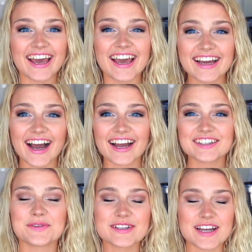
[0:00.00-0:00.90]
Hey
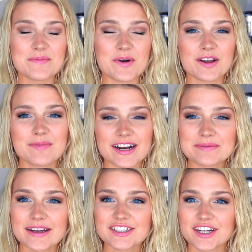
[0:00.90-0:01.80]
guys, what's up? Welcome back
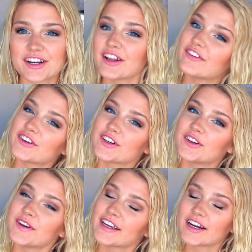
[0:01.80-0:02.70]
to my channel. If you're
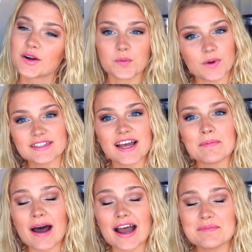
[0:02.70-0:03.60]
new here, what's
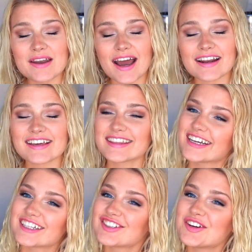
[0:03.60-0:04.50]
up? I'm Natalie.
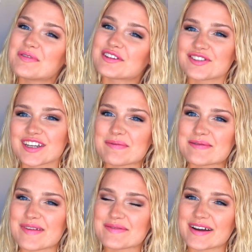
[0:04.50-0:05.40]
Thanks so much for
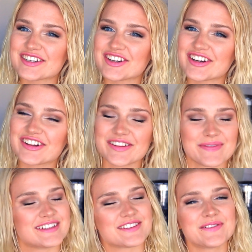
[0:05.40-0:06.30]
stopping by my channel. It
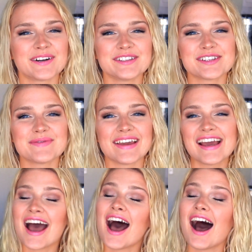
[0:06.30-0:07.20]
means the world to
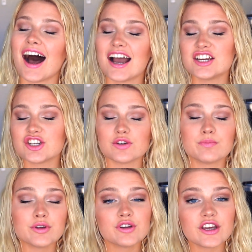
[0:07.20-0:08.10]
me. I do
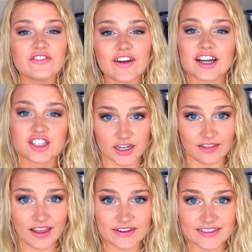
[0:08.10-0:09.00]
beauty, fashion,
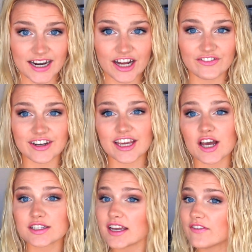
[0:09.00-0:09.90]
and lifestyle
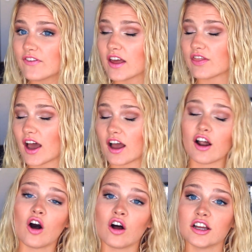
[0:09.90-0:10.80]
videos. If
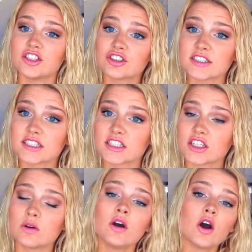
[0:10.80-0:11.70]
that at all interests
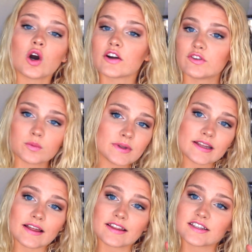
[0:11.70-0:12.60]
you, or if you
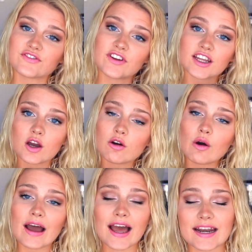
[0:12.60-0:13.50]
really like this video,
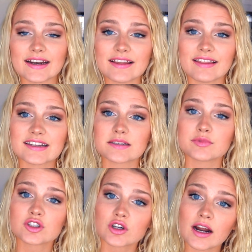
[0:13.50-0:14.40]
go ahead and hit that
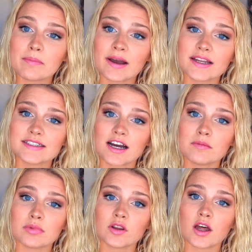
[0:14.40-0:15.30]
subscribe button
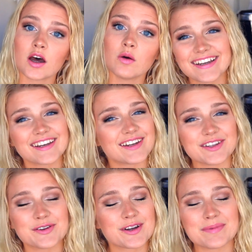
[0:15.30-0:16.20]
down below.
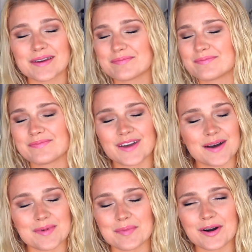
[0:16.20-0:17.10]
You could
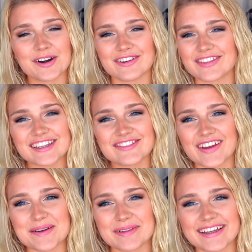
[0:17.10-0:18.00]
become a part of this
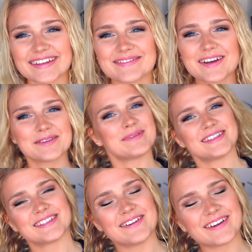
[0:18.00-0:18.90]
family. be
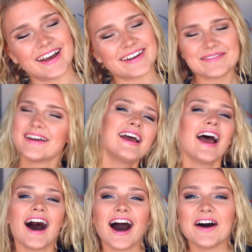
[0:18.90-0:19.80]
so good.
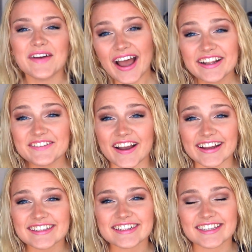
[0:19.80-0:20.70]
Uh,
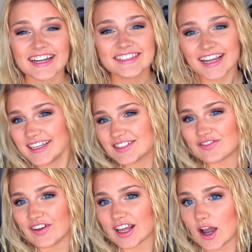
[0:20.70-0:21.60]
anyways, today's
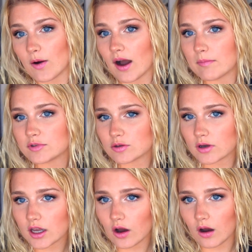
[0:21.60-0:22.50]
video I'm
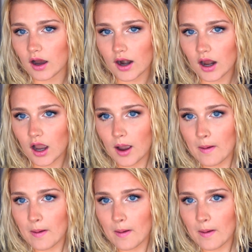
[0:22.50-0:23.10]
doing on